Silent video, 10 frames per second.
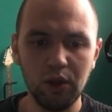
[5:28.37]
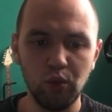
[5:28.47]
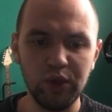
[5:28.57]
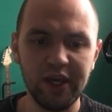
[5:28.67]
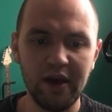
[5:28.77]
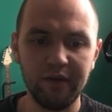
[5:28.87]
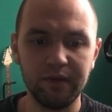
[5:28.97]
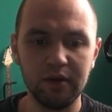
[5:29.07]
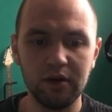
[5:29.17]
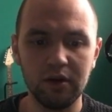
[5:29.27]
we have
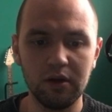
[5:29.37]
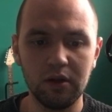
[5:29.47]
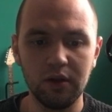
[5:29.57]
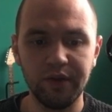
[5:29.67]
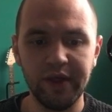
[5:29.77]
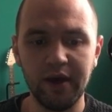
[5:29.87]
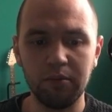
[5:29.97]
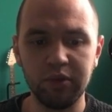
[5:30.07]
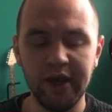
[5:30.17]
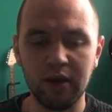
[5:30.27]

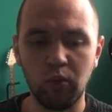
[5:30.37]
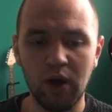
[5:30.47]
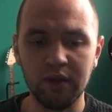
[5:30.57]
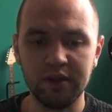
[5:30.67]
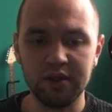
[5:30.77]
the black one